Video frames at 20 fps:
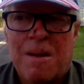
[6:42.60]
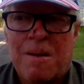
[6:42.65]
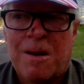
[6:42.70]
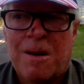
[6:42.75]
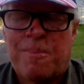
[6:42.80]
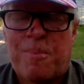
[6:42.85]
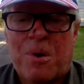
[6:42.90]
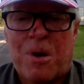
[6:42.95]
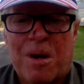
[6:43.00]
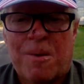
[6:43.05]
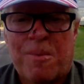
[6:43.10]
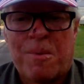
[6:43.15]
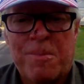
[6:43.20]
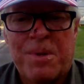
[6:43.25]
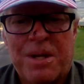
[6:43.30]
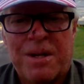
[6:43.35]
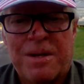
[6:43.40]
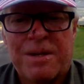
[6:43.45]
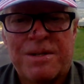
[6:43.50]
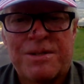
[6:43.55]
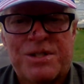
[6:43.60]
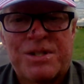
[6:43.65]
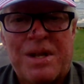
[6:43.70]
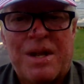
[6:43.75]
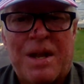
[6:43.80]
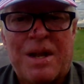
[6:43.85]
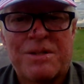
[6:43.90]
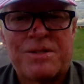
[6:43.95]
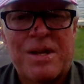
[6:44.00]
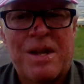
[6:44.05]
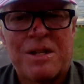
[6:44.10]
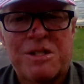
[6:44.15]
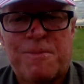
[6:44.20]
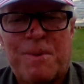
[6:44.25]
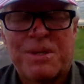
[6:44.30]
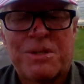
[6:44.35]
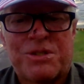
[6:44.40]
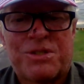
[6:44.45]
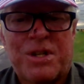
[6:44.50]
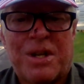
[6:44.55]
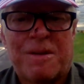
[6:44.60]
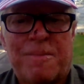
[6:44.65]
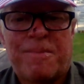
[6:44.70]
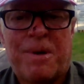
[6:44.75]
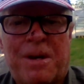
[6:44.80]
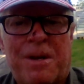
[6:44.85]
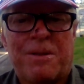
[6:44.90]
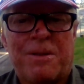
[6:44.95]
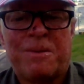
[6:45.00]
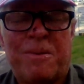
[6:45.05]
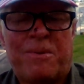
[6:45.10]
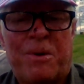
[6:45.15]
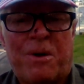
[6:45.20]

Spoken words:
A problem is, as has been said by the